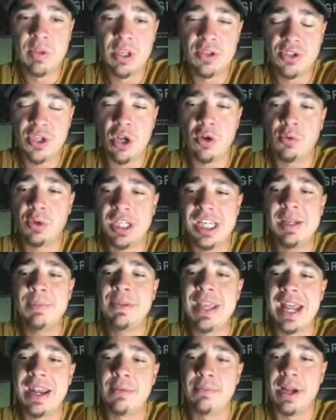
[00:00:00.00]
So
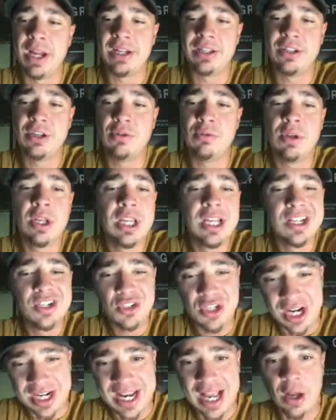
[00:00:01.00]
keep that in mind too.
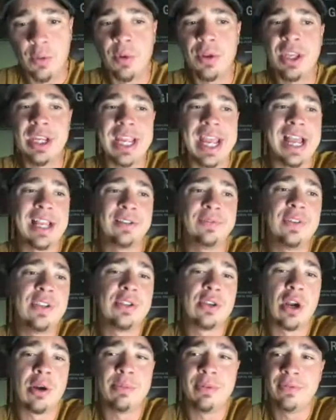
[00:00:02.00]
Check out where the gas
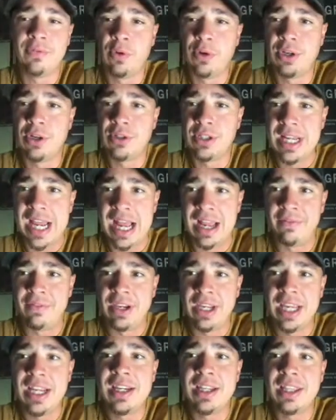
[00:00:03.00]
fees are before you're
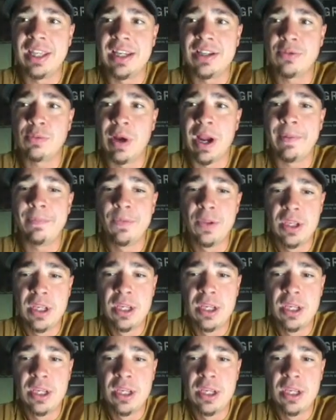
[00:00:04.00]
diving into these, right?